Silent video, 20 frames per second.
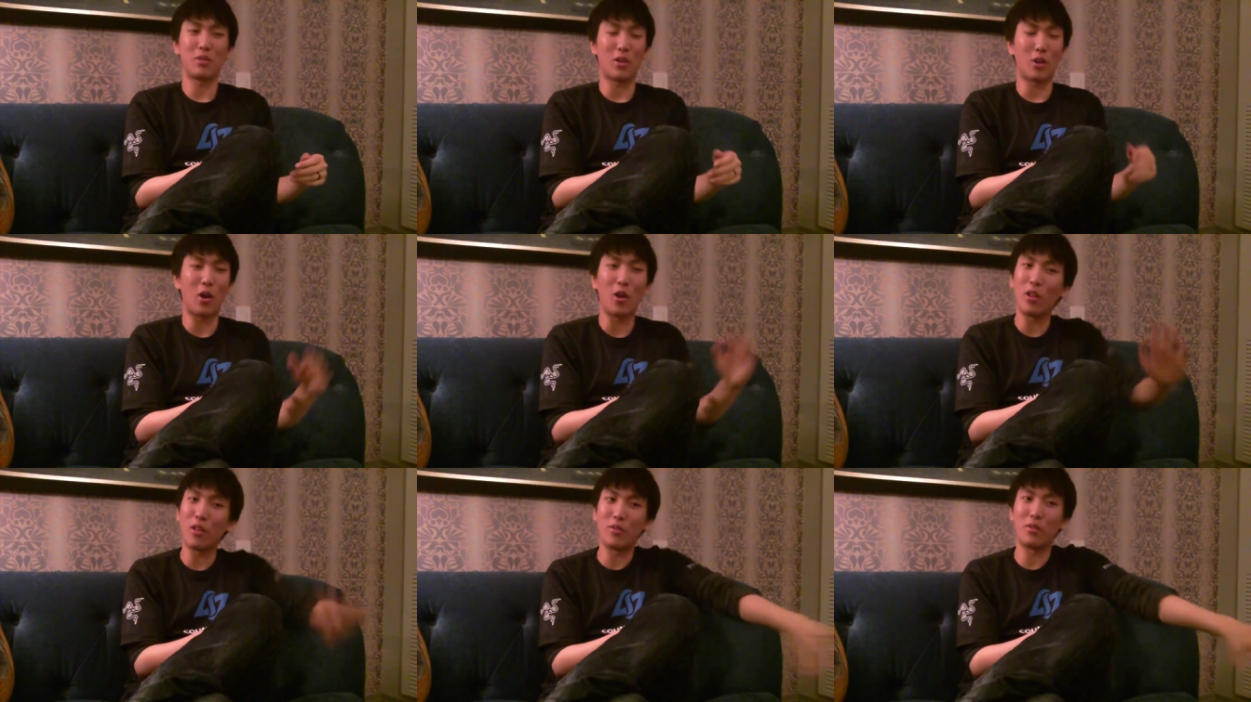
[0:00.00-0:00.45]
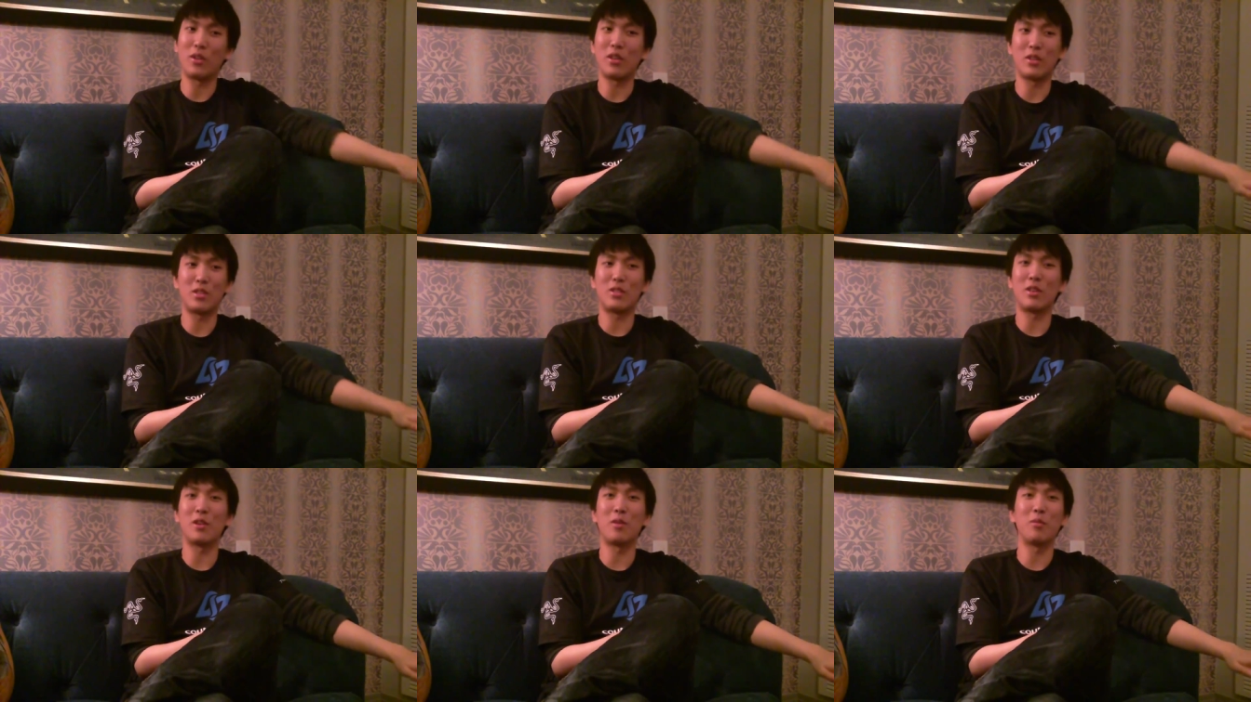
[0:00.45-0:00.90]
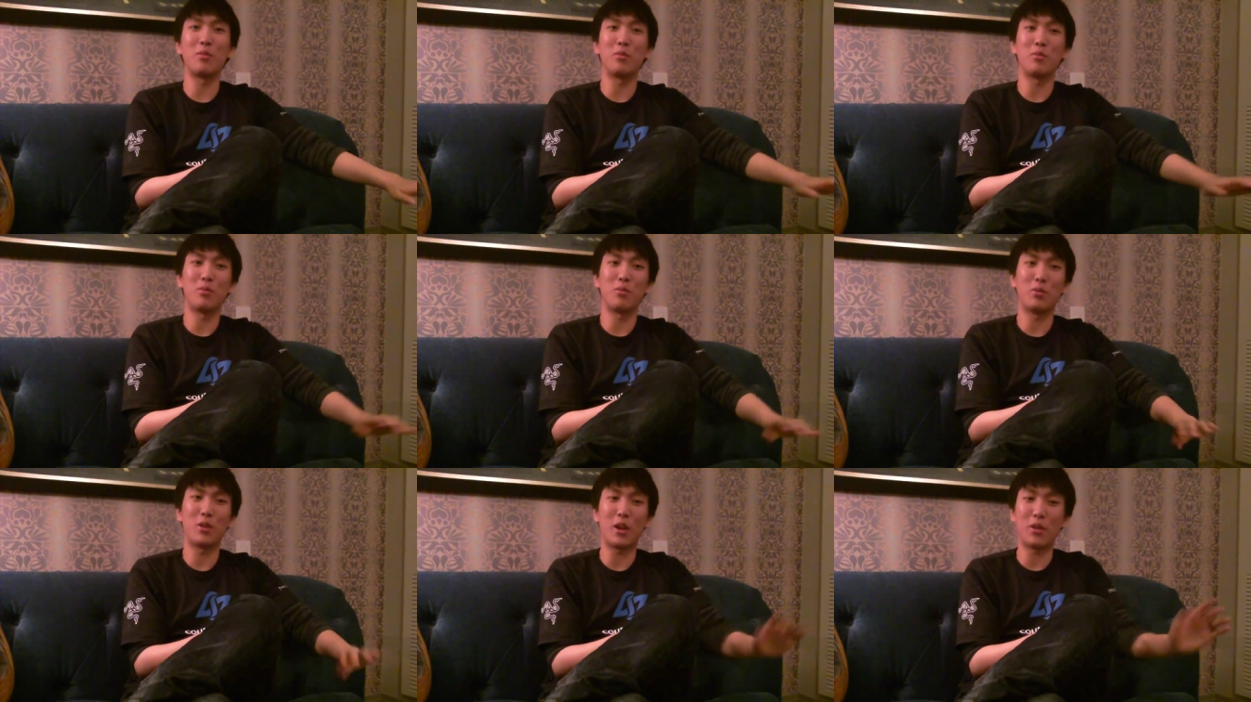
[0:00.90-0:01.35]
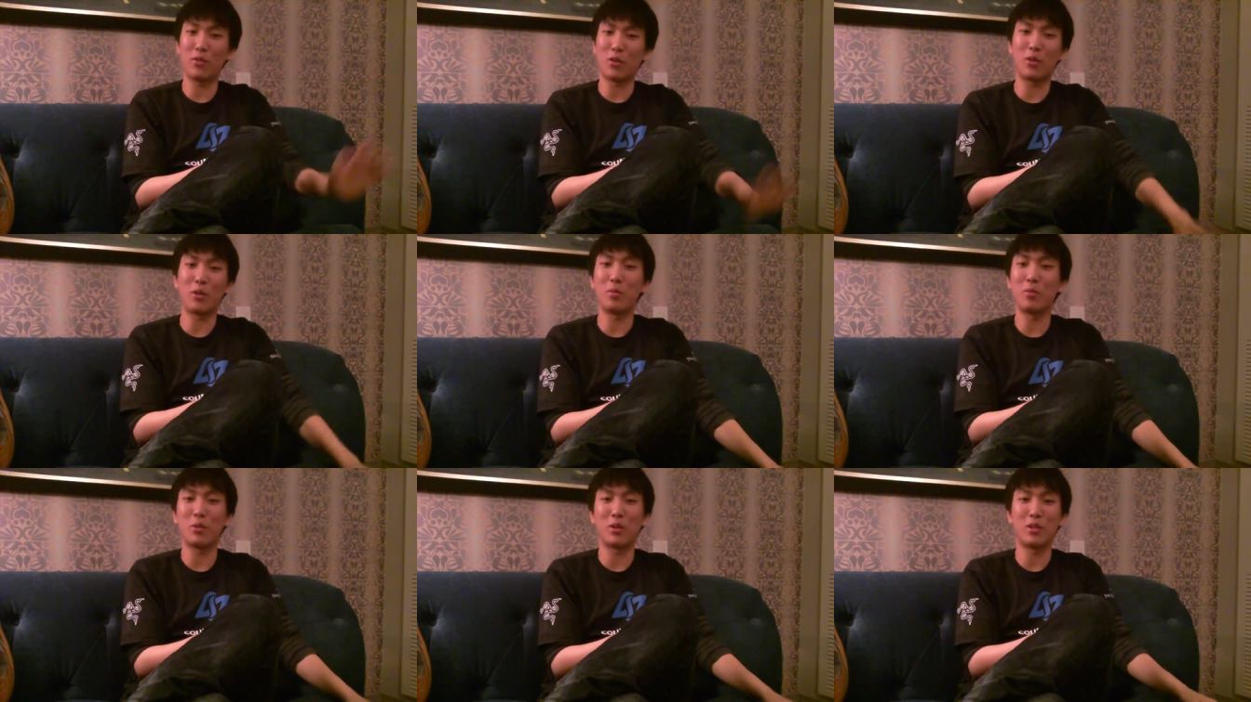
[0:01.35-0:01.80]
All of it is him. We have
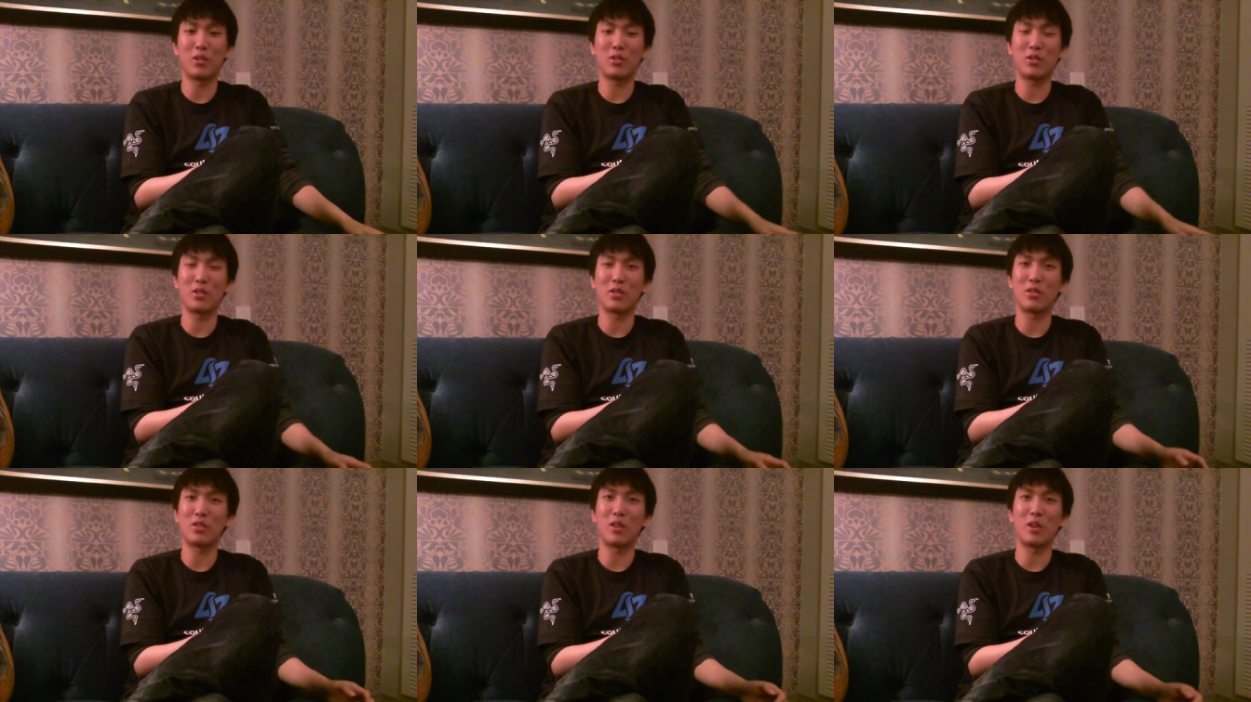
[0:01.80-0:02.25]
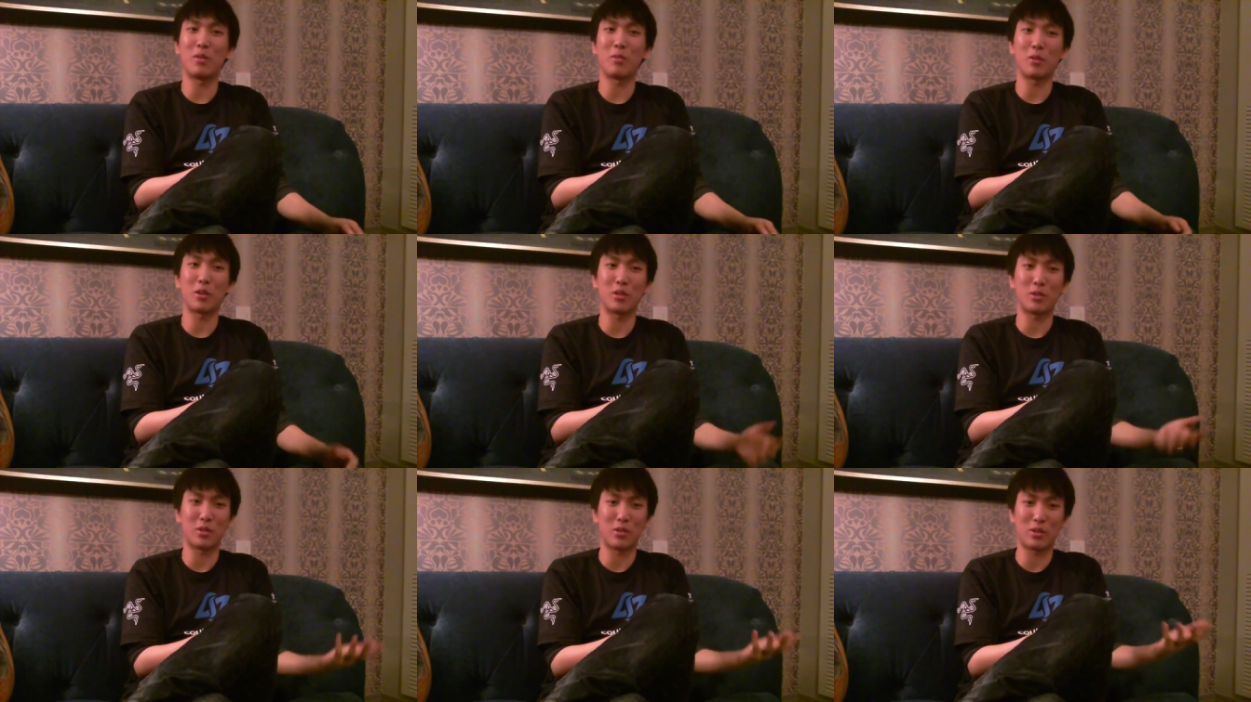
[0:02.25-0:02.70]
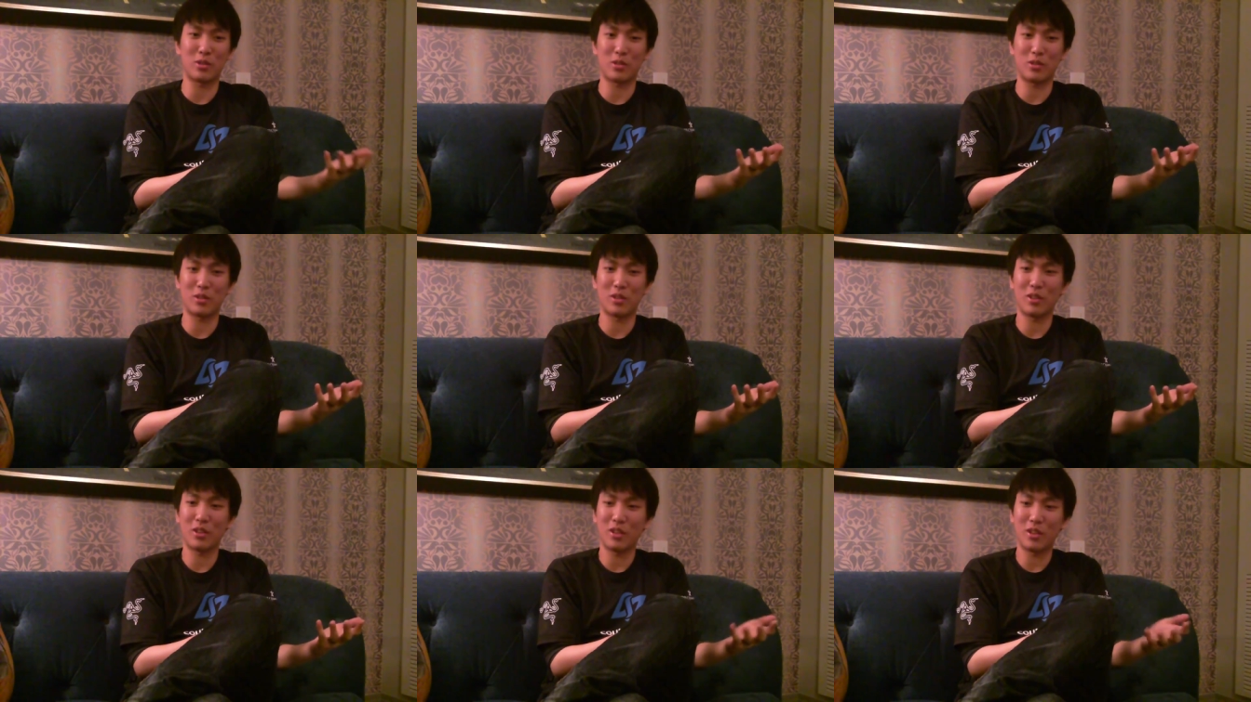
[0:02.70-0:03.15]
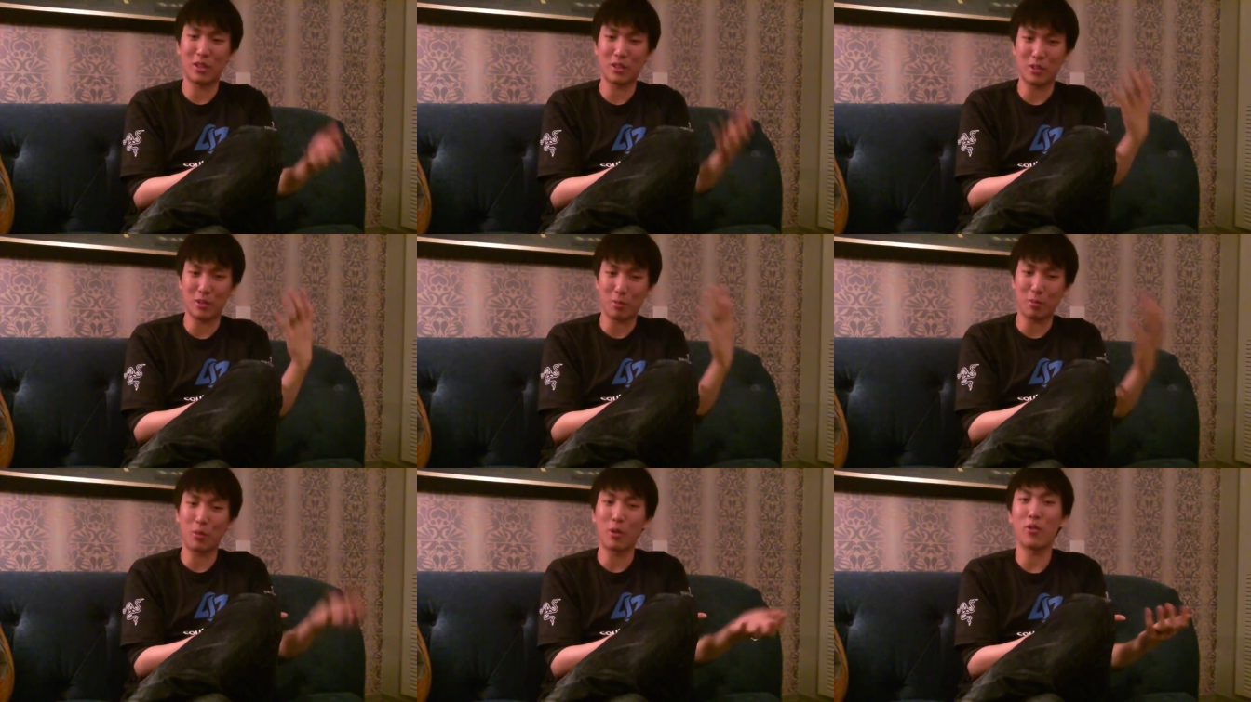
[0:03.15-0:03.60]
no input. It's just him because
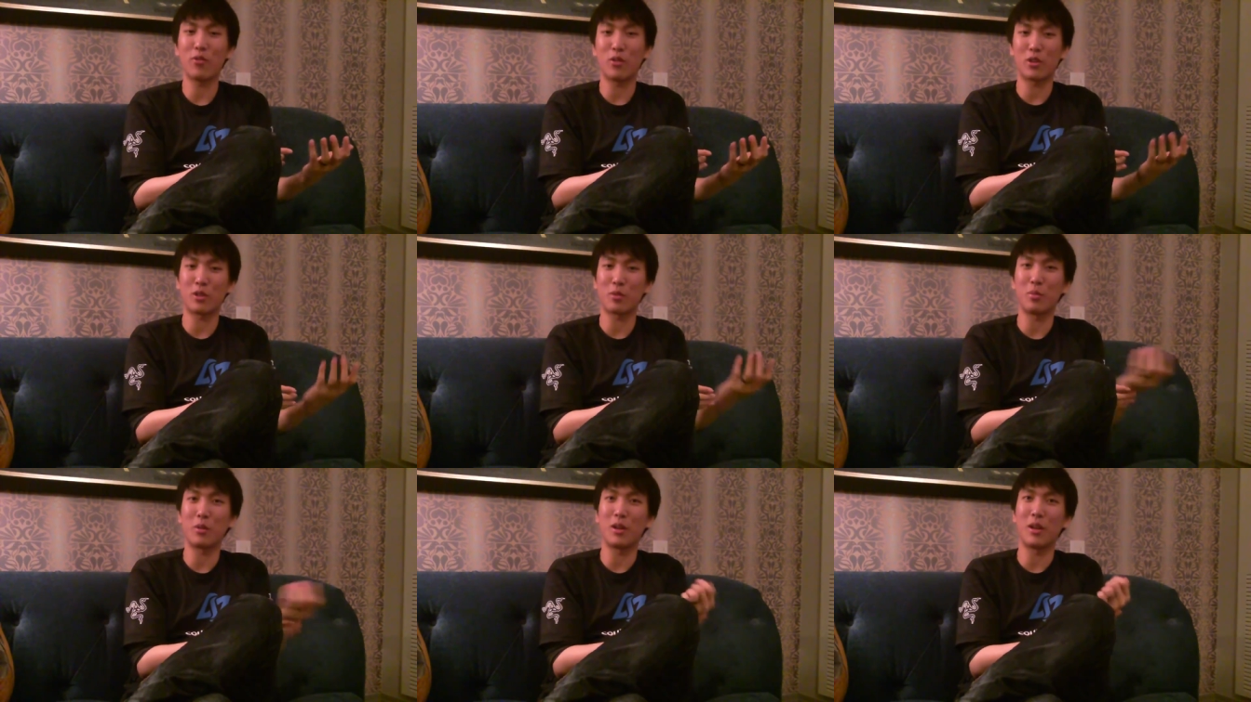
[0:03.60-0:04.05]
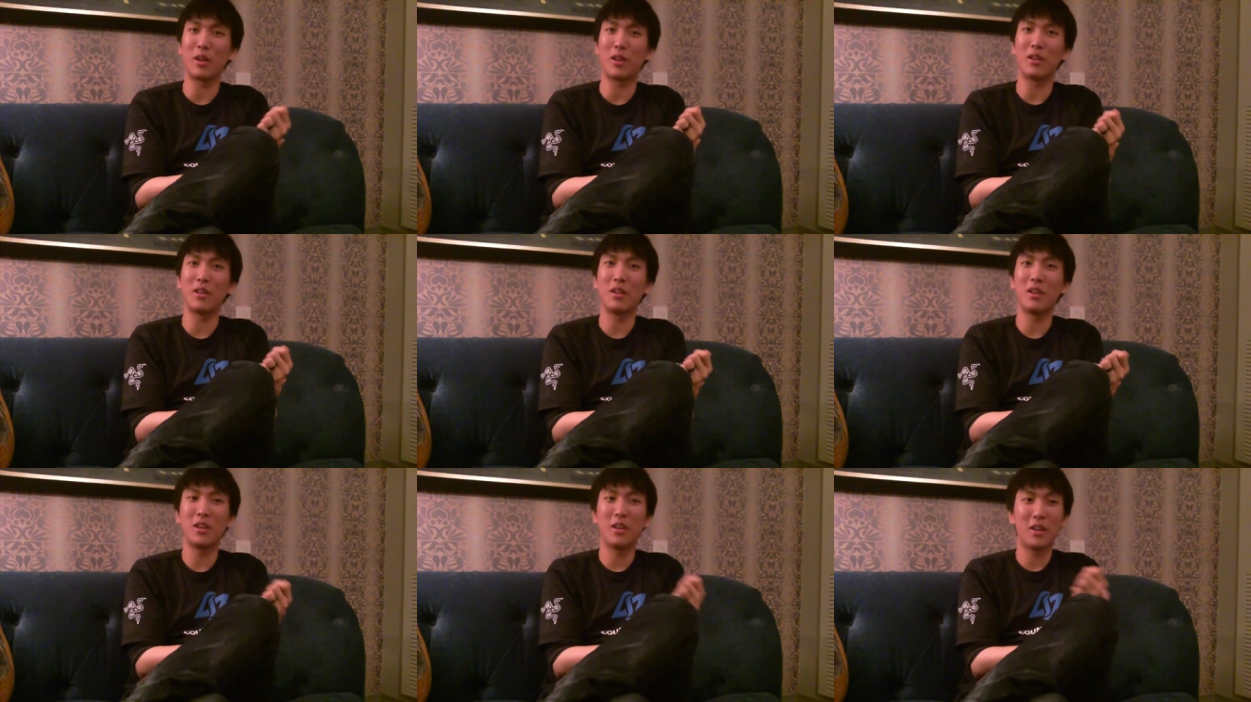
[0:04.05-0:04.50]
it's a perfect plan.